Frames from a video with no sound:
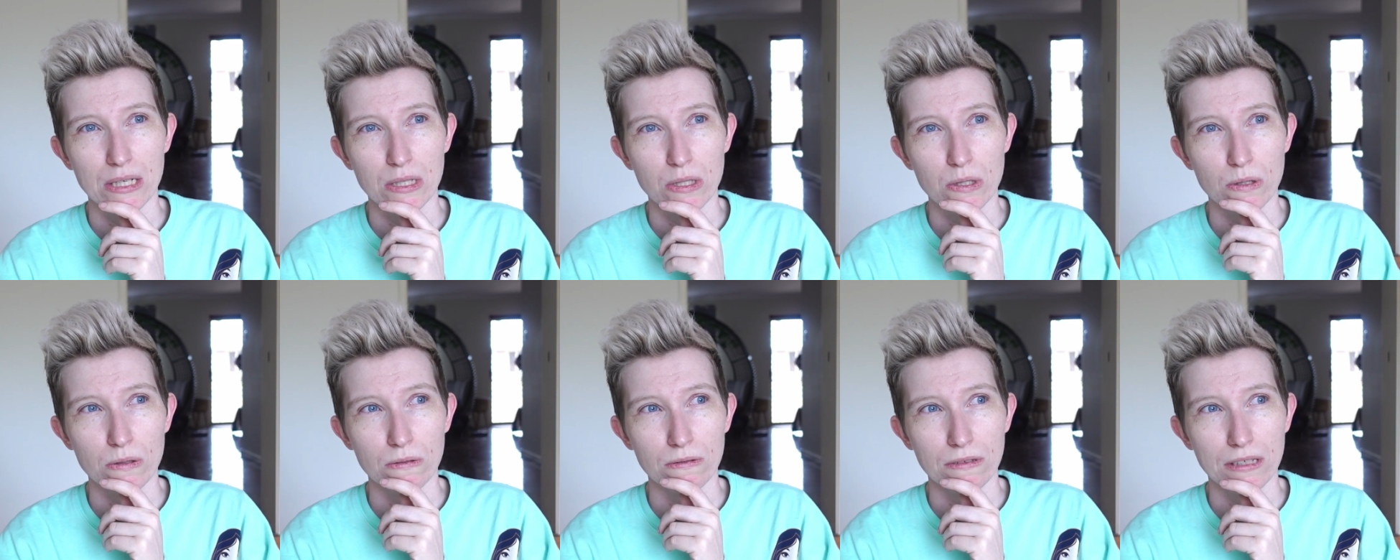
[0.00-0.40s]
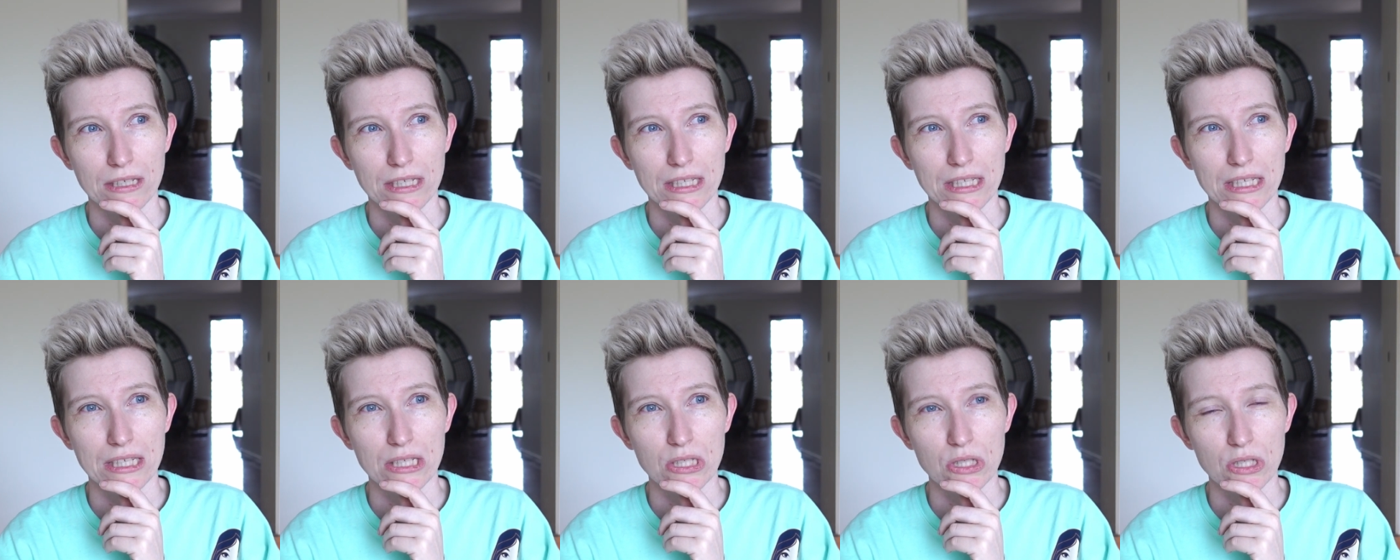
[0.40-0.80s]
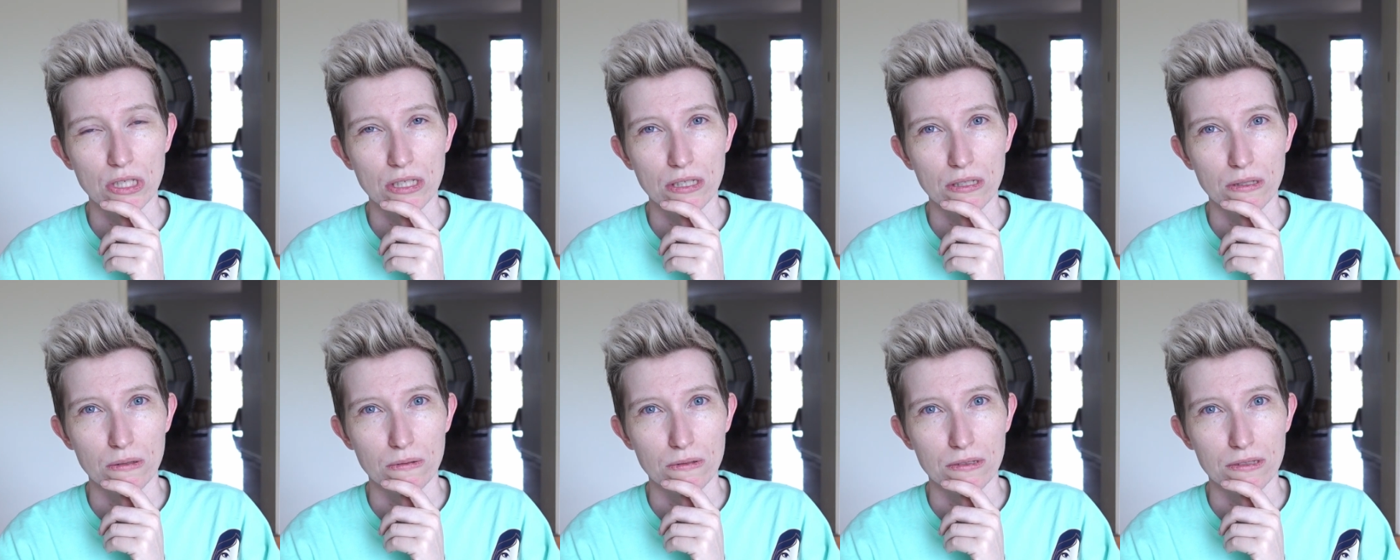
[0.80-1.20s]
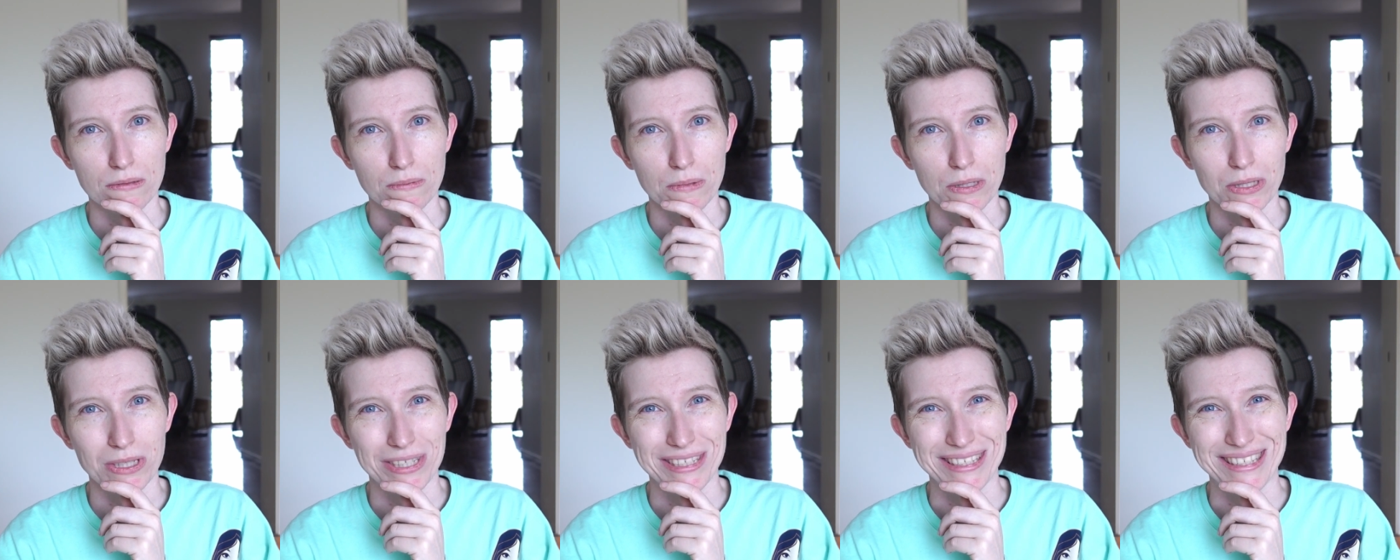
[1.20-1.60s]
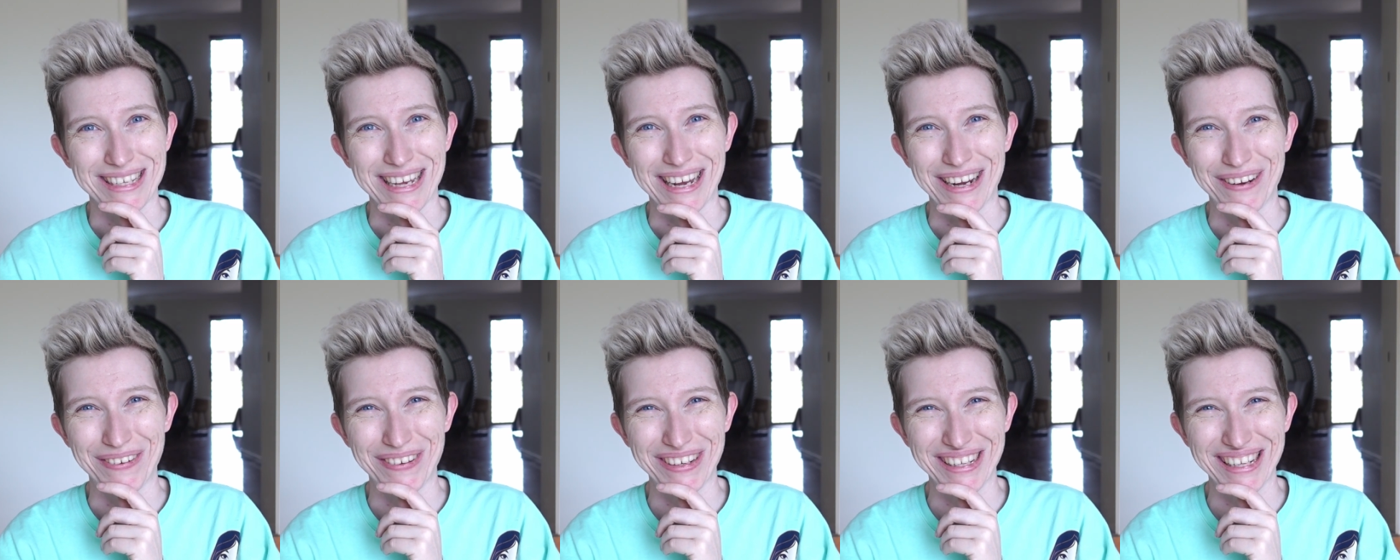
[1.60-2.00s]
really show you as much as
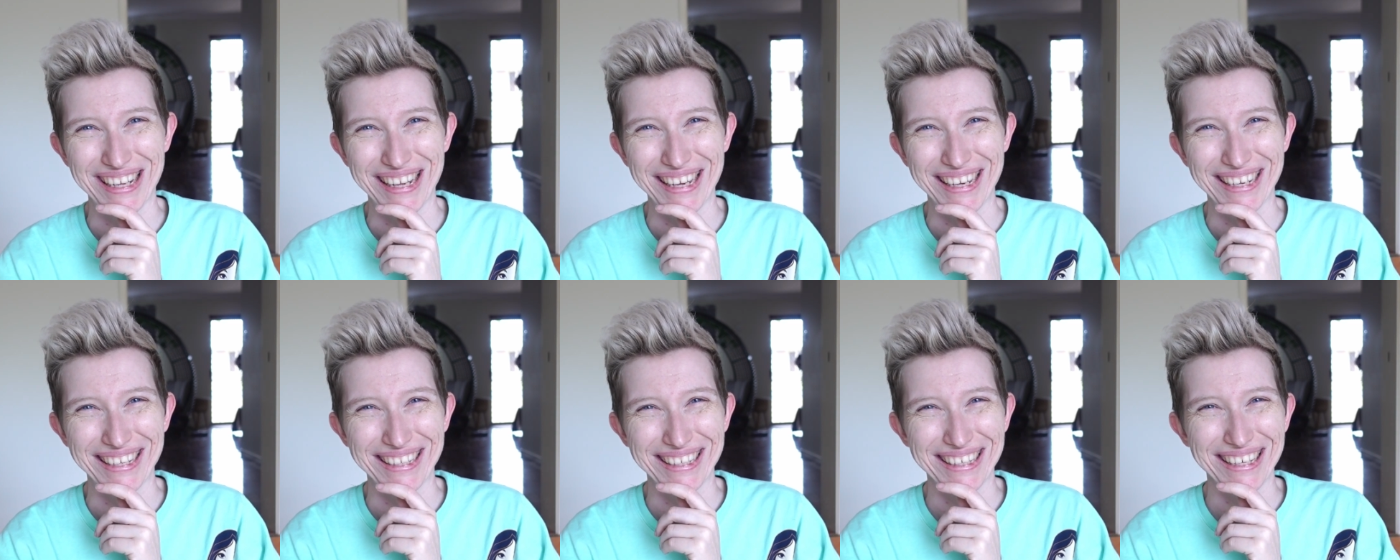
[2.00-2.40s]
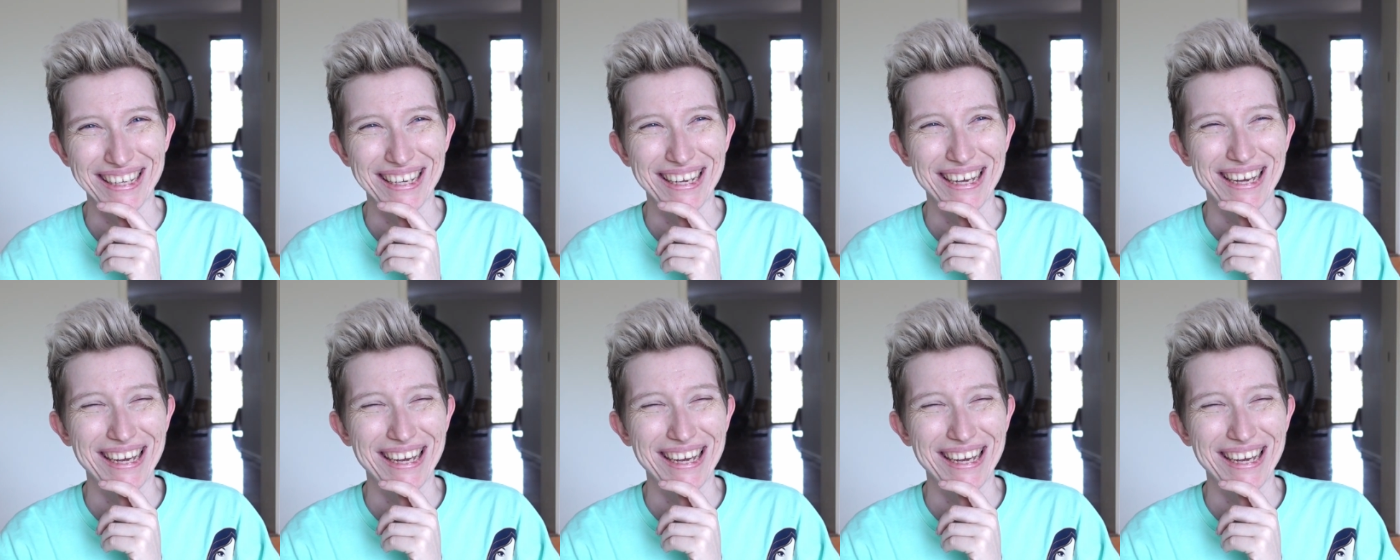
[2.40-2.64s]
I would like,